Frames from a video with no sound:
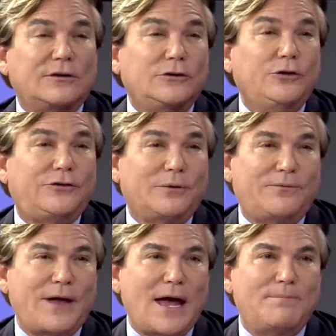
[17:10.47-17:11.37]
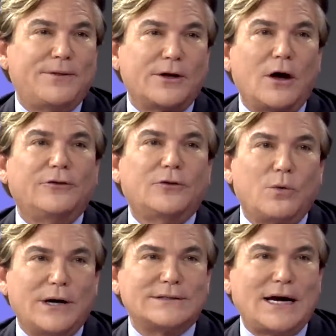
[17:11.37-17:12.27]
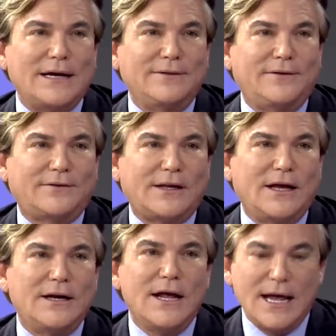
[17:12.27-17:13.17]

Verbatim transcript: lose some fat, but they also want to tighten the skin.